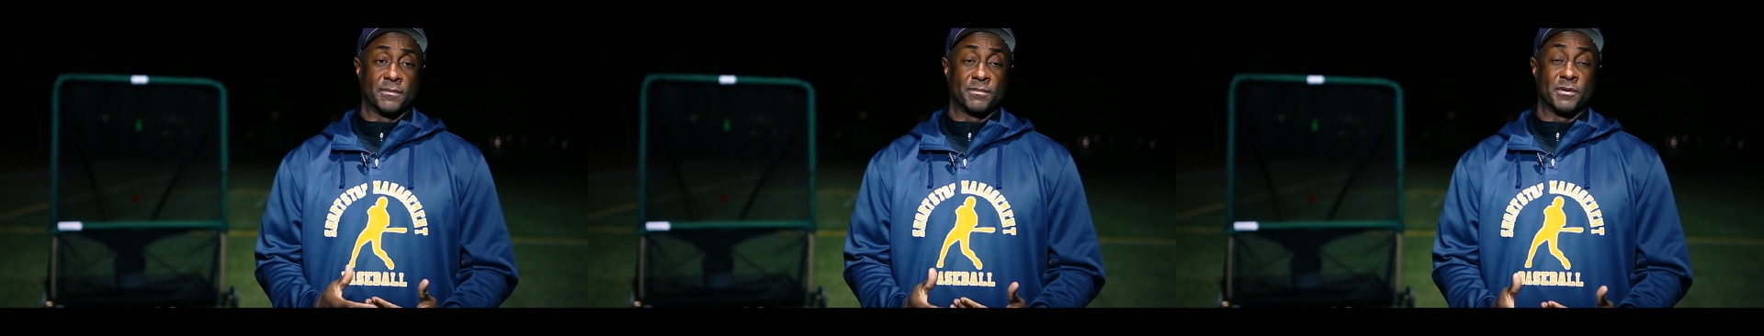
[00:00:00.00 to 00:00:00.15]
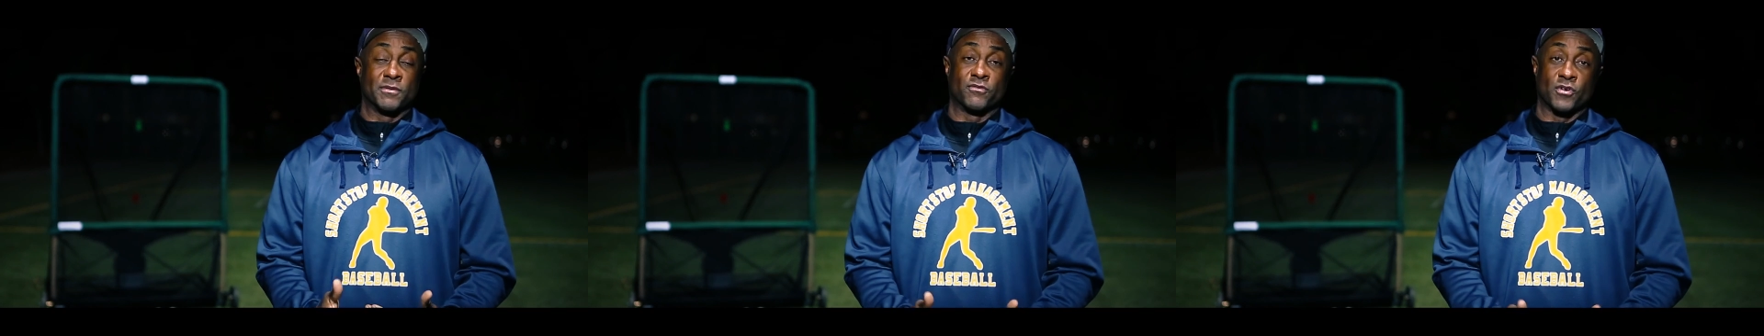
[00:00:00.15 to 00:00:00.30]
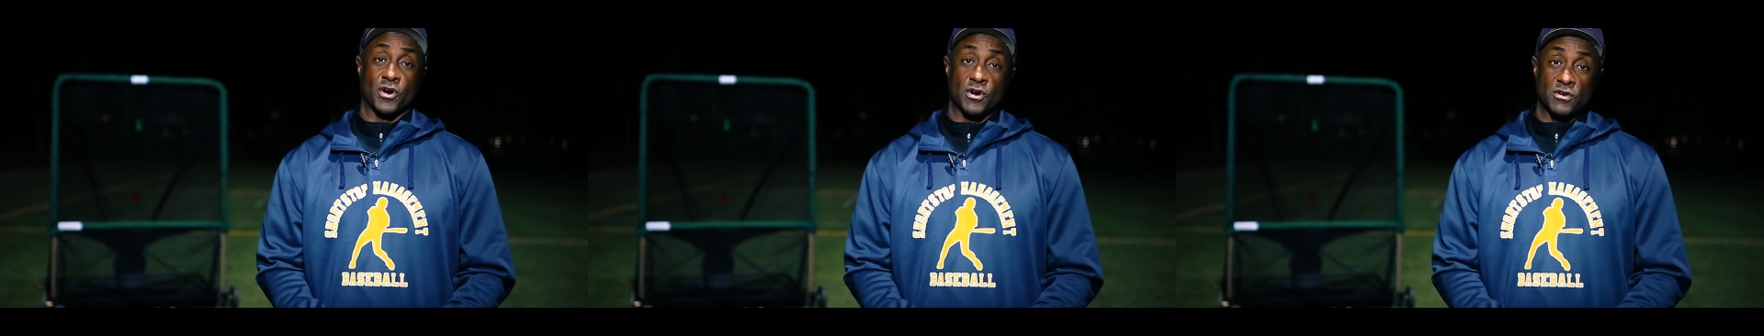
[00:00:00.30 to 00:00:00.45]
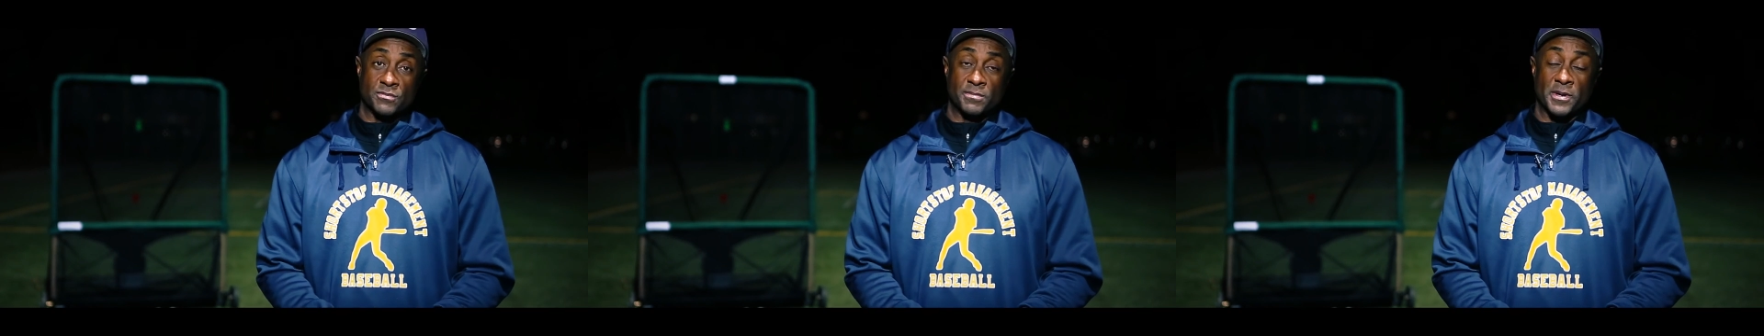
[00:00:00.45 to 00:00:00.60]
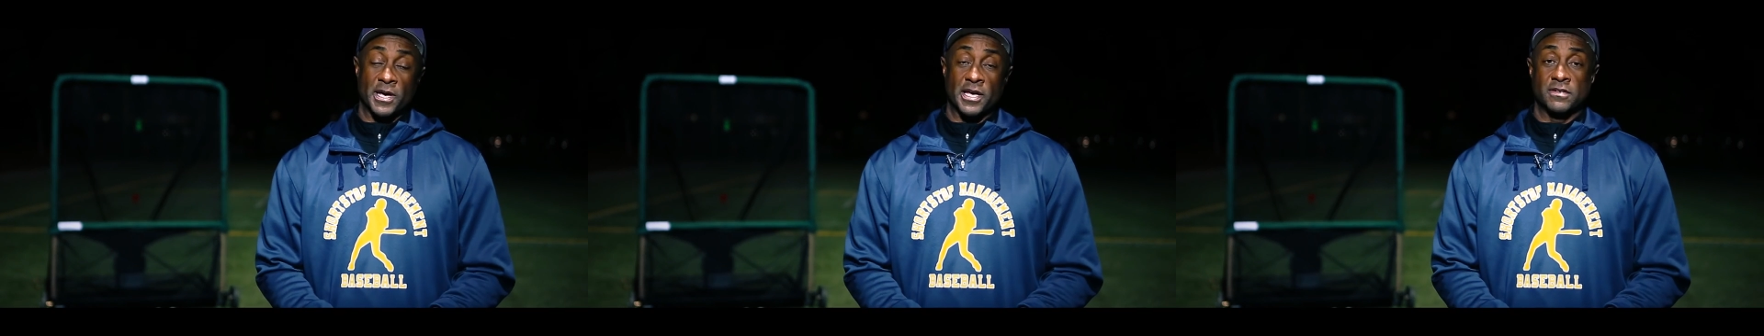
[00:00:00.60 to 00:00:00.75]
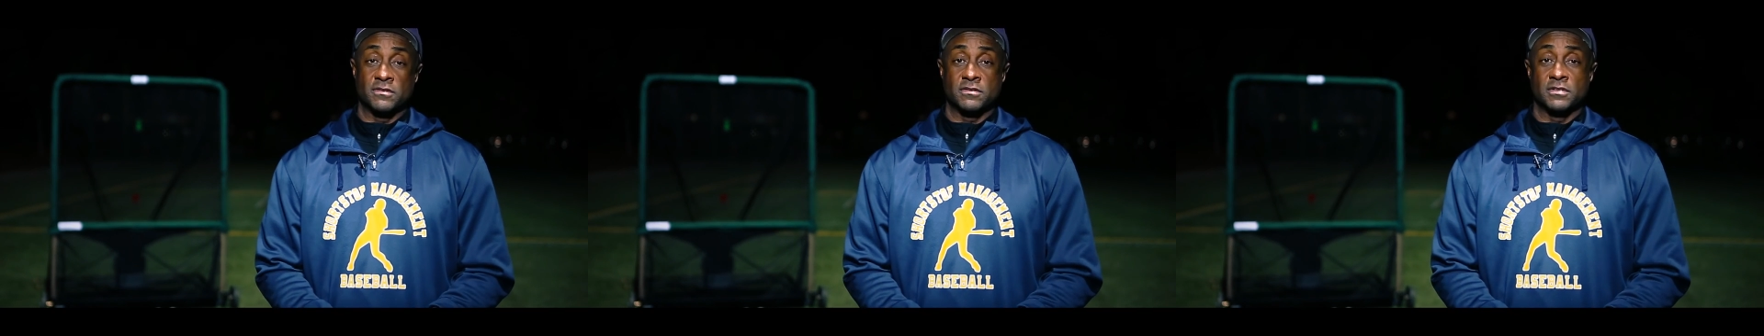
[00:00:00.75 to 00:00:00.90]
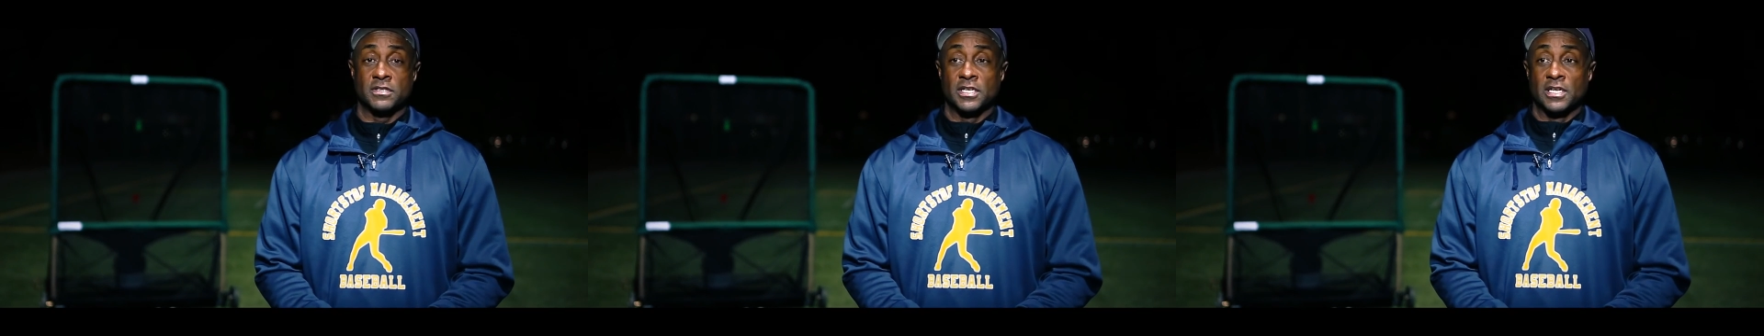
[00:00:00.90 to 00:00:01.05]
up at first
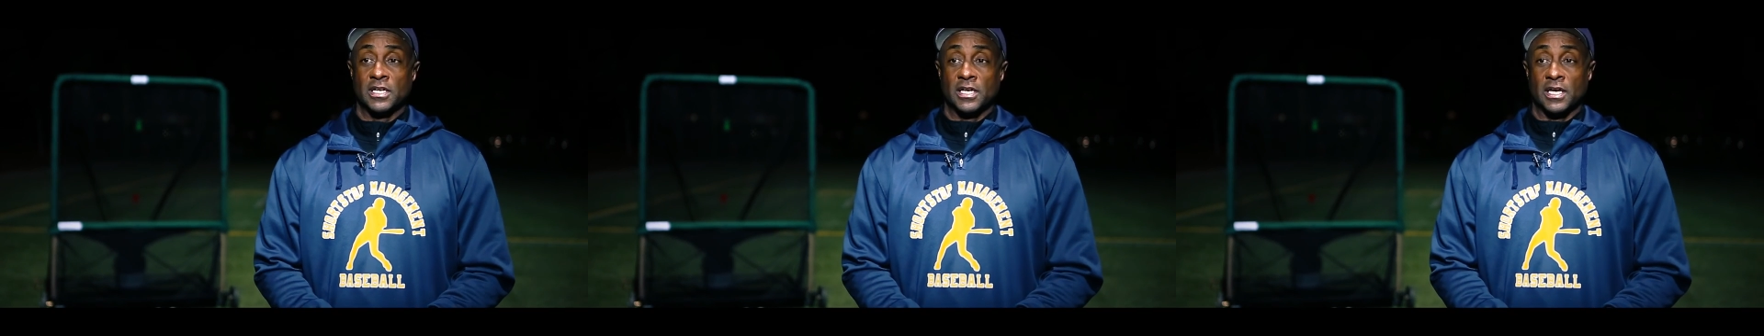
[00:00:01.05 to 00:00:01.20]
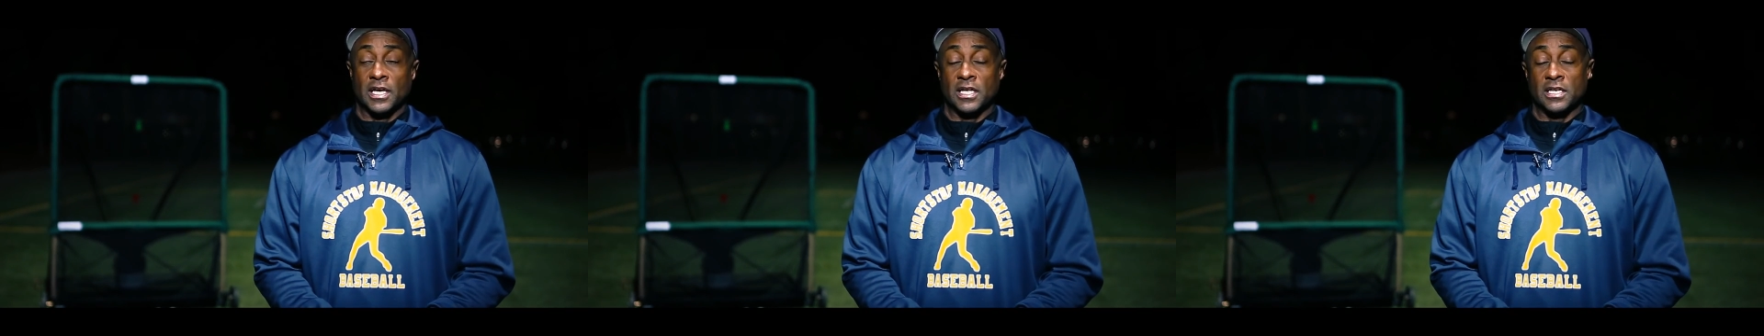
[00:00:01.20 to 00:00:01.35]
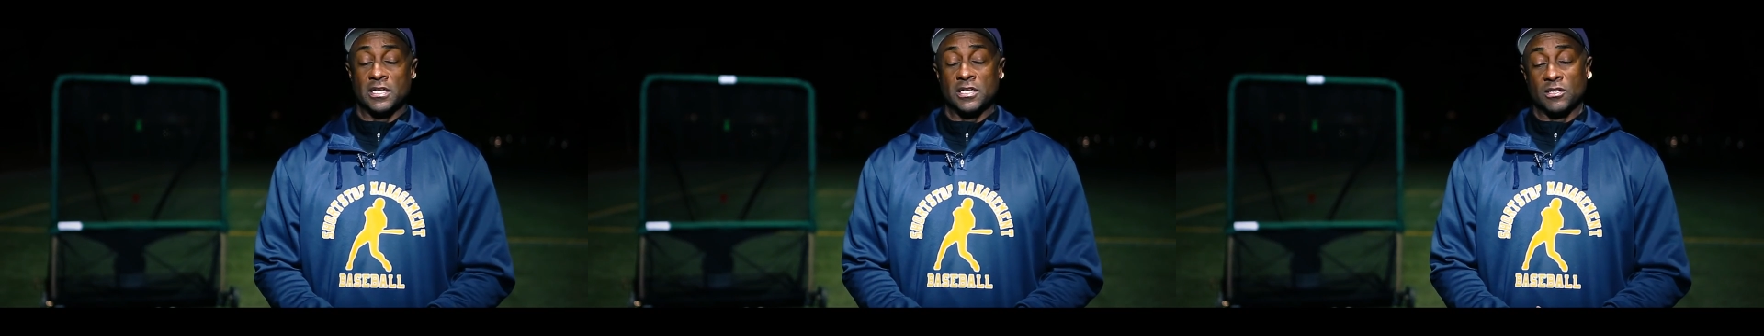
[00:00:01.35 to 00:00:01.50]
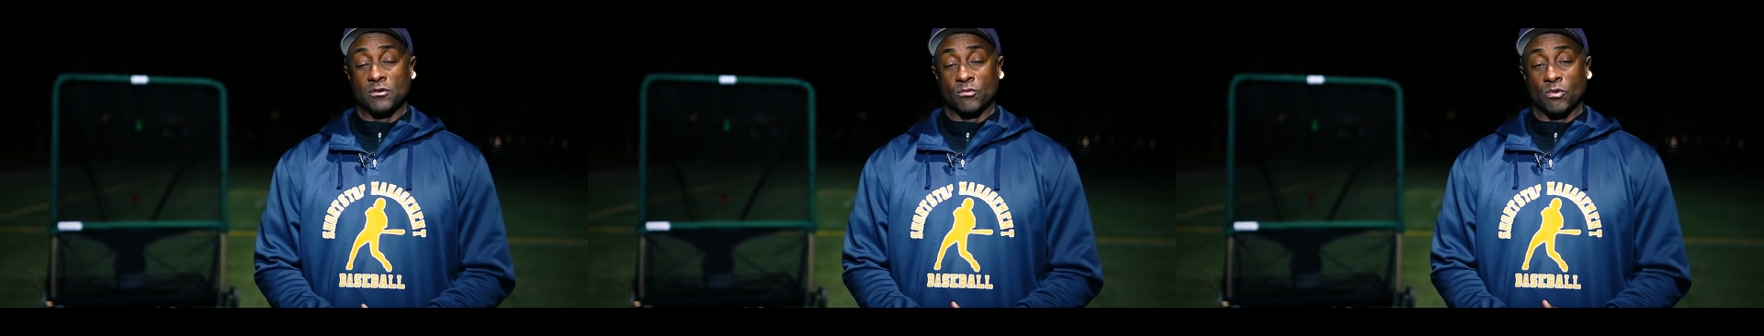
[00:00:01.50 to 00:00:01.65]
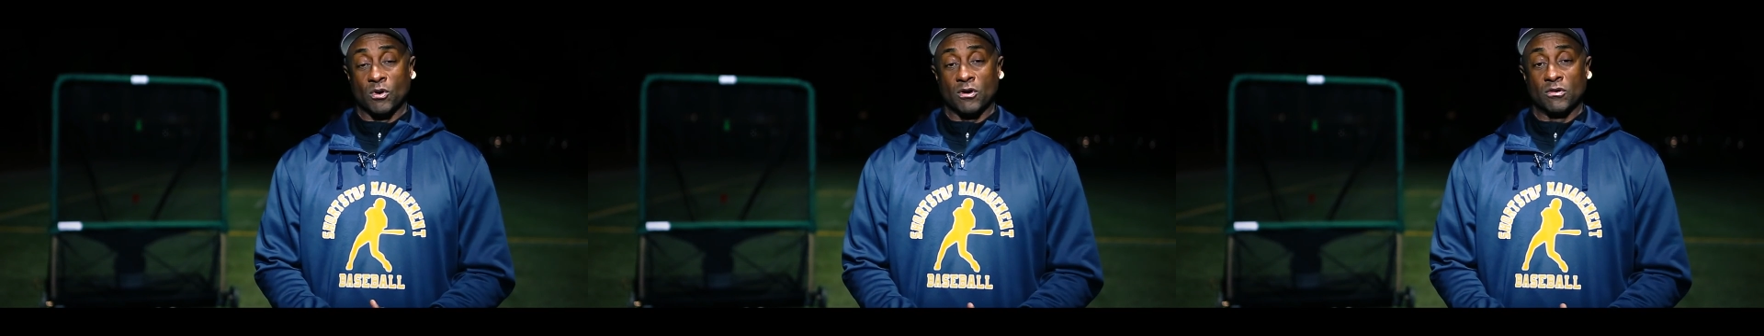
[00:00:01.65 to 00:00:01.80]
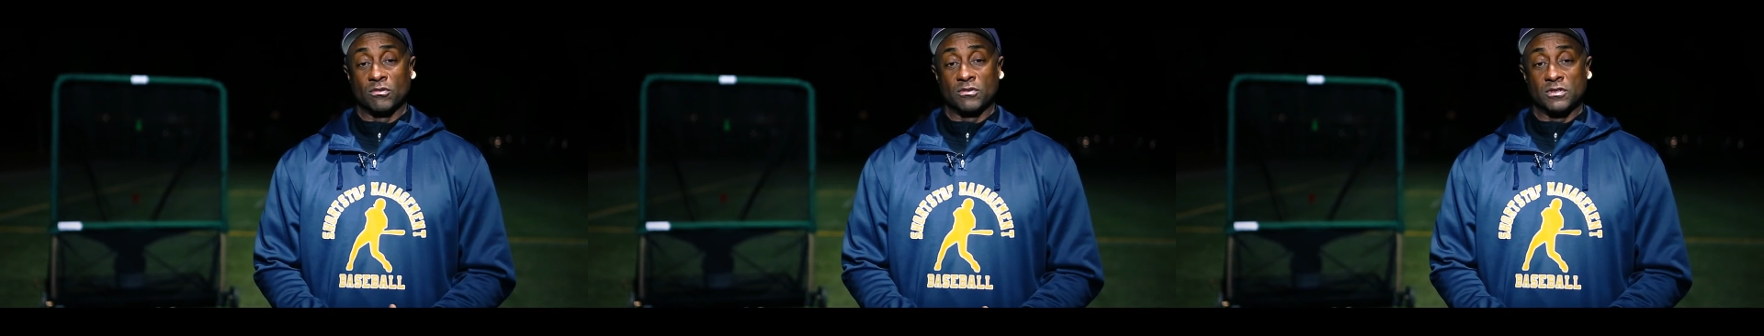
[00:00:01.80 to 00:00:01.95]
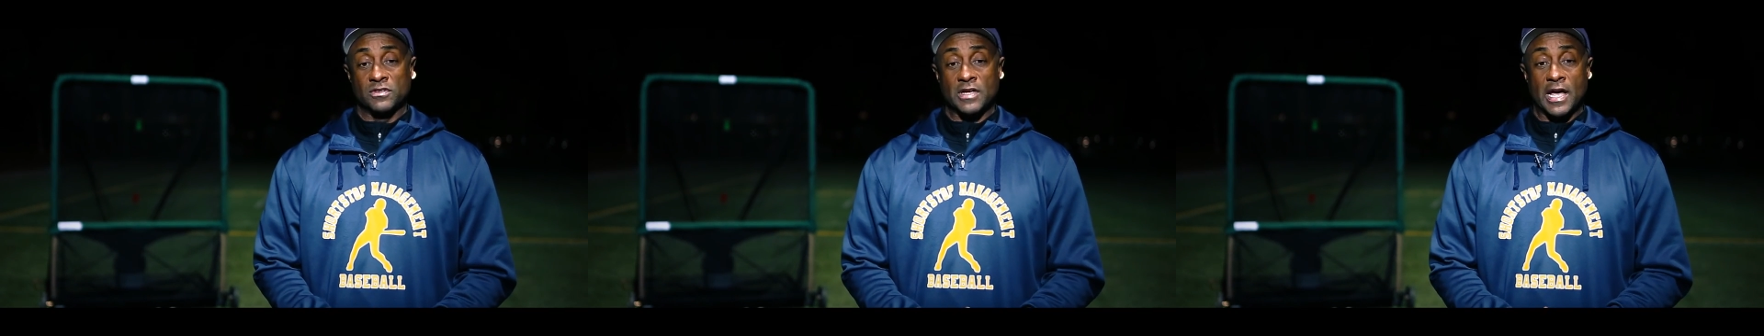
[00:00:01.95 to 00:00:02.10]
base and he can work
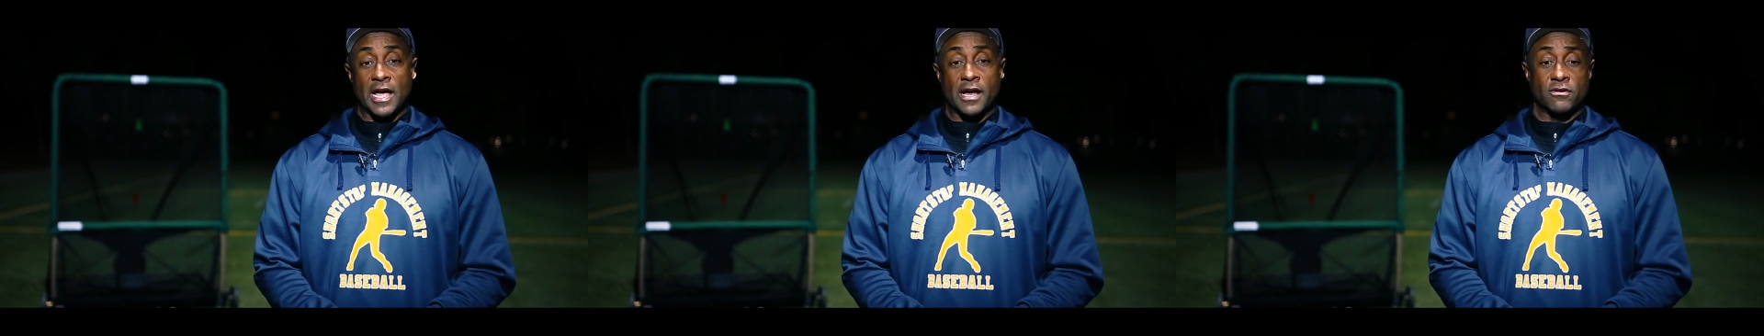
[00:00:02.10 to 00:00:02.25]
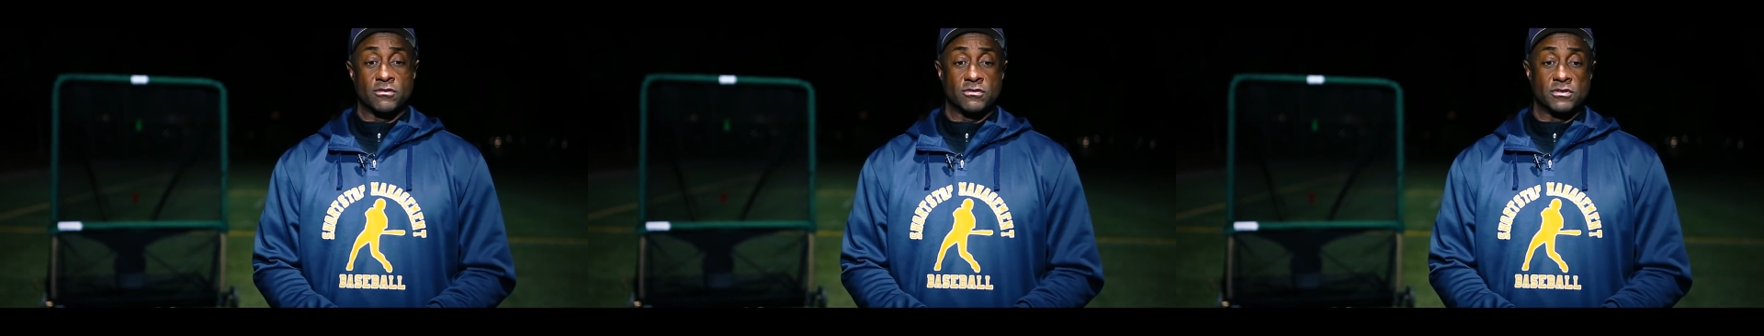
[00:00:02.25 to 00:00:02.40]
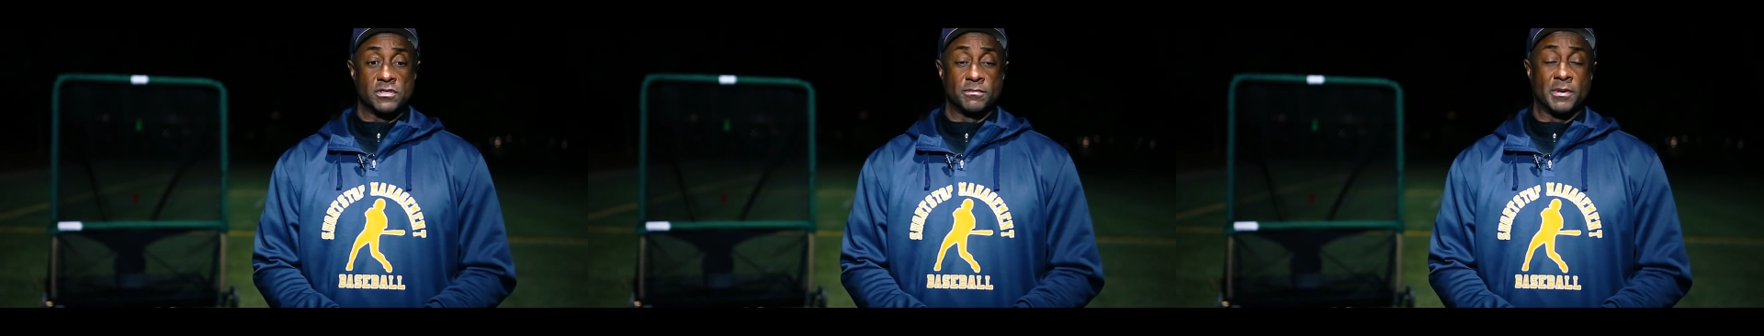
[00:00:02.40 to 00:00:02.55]
on his accuracy,